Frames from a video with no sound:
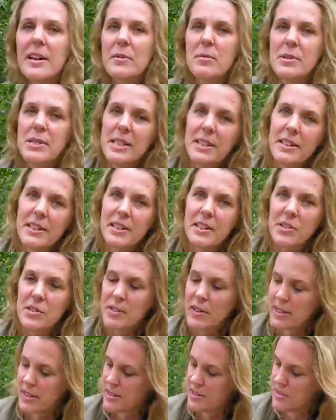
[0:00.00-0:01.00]
um, dealing
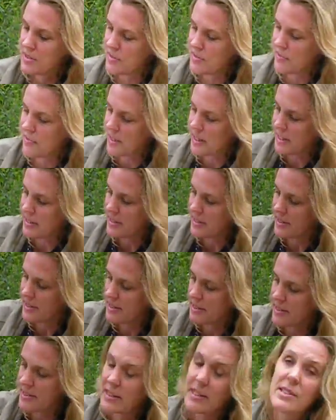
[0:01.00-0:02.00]
drugs,
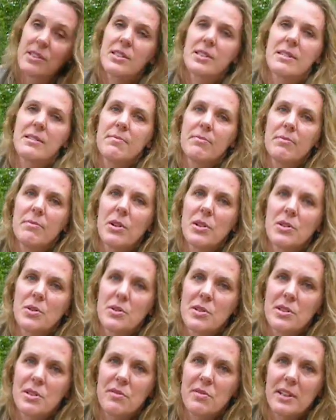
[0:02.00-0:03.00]
violence, and just all
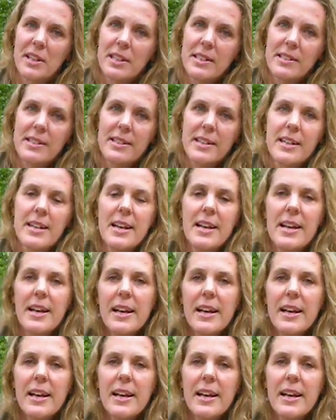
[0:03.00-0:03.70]
sorts of things.